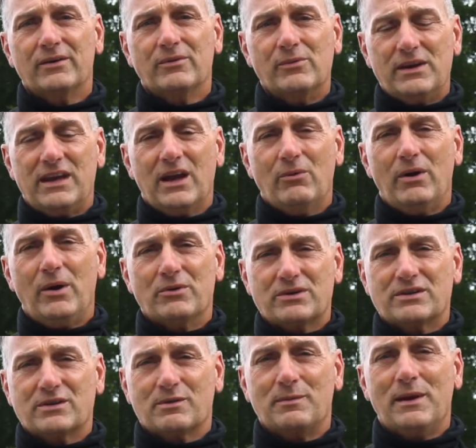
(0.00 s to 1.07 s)
We can't wait. It's
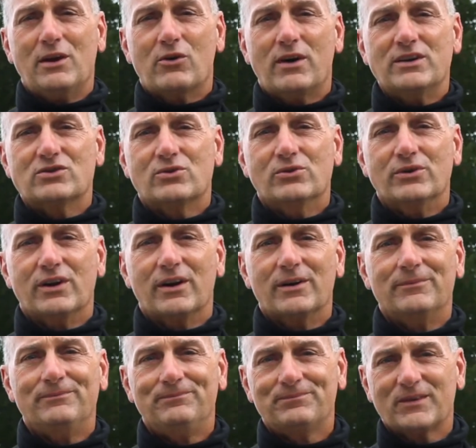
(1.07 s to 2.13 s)
going to be a great school year.
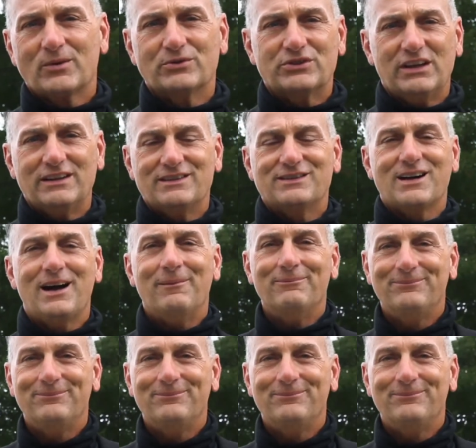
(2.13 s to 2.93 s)
We'll see you at the top.